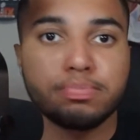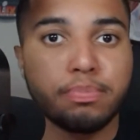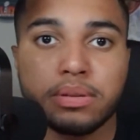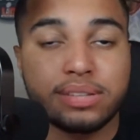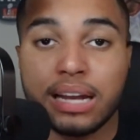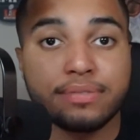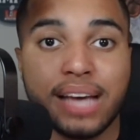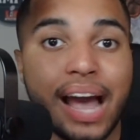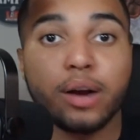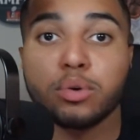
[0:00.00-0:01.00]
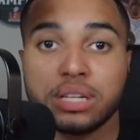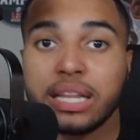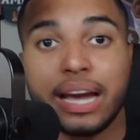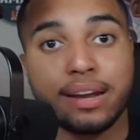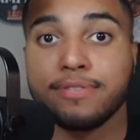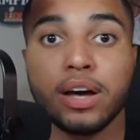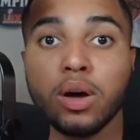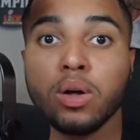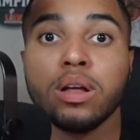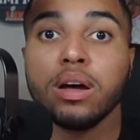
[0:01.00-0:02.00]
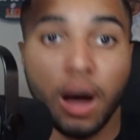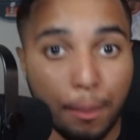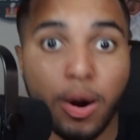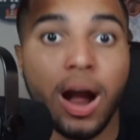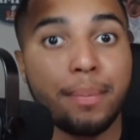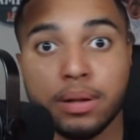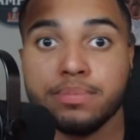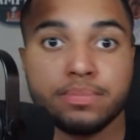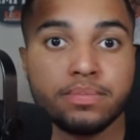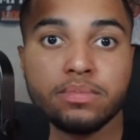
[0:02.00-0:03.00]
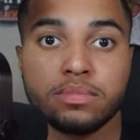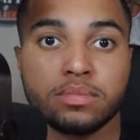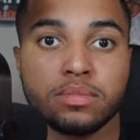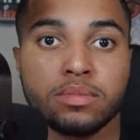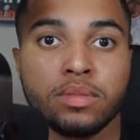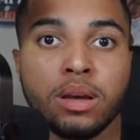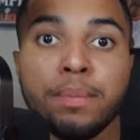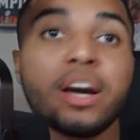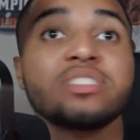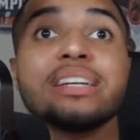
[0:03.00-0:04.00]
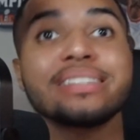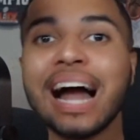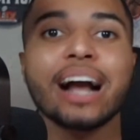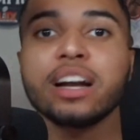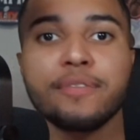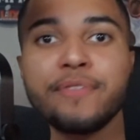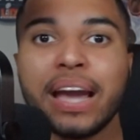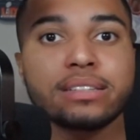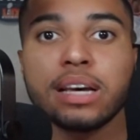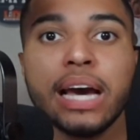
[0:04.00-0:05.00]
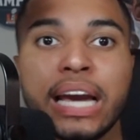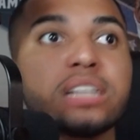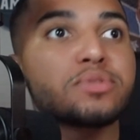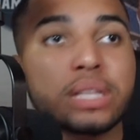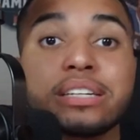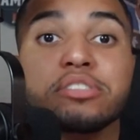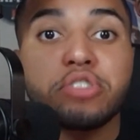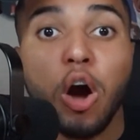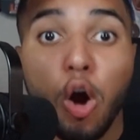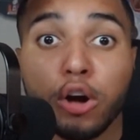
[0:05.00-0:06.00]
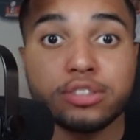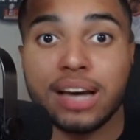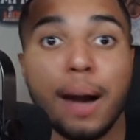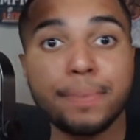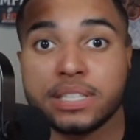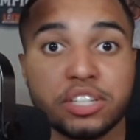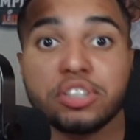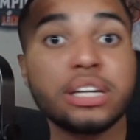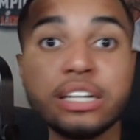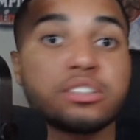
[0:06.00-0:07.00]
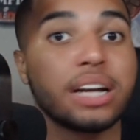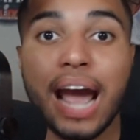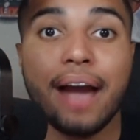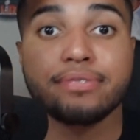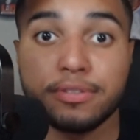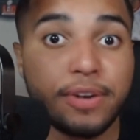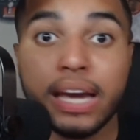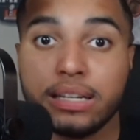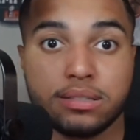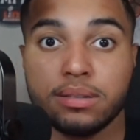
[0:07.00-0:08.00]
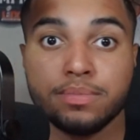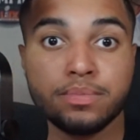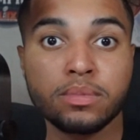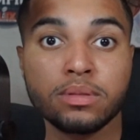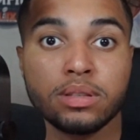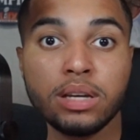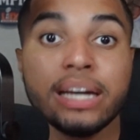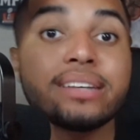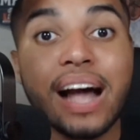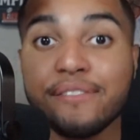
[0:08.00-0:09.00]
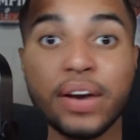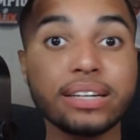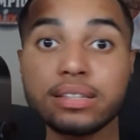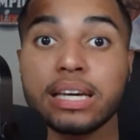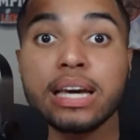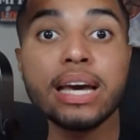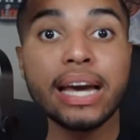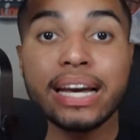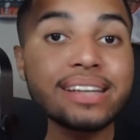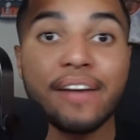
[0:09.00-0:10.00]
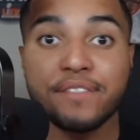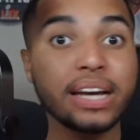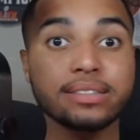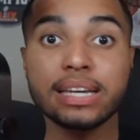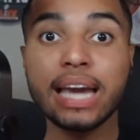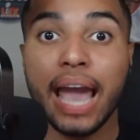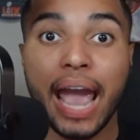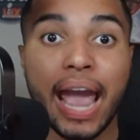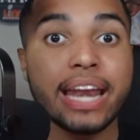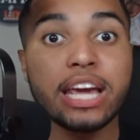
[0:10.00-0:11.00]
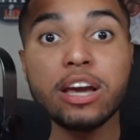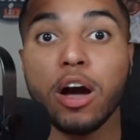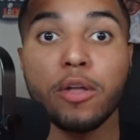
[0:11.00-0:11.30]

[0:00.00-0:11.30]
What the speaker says: set of tackles in the NFL a problem. Because he's not going to face this is the hardest competition he's going to have to face. He's not facing any